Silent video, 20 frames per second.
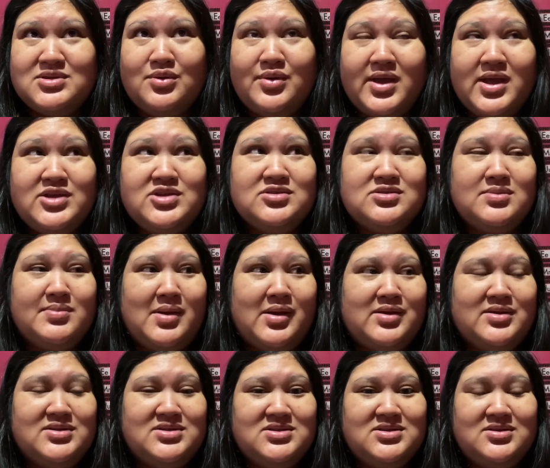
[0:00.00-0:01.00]
anxious about
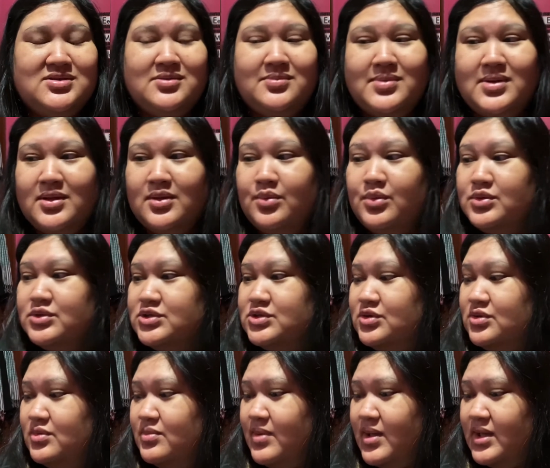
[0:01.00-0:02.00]
it too, but we'll do
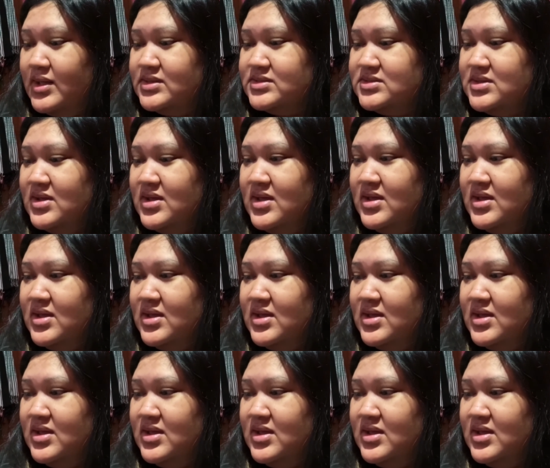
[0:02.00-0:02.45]
our best.